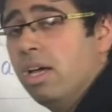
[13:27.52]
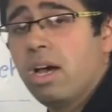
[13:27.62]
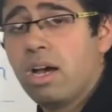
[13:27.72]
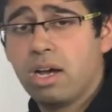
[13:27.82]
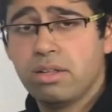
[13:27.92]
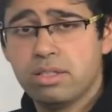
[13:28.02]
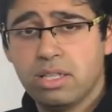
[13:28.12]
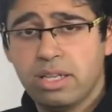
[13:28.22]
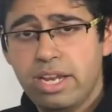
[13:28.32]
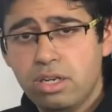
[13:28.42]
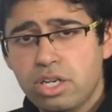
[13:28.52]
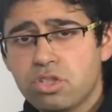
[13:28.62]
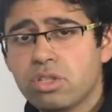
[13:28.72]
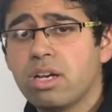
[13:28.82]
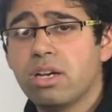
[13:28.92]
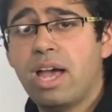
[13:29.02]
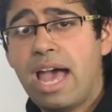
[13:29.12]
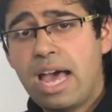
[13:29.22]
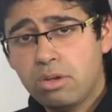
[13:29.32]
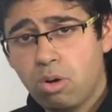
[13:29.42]
the English
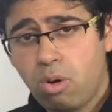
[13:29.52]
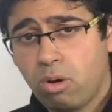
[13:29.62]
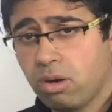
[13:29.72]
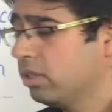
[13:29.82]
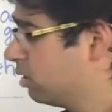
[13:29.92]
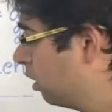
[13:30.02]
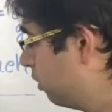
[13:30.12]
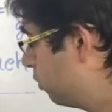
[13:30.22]
alcohol turns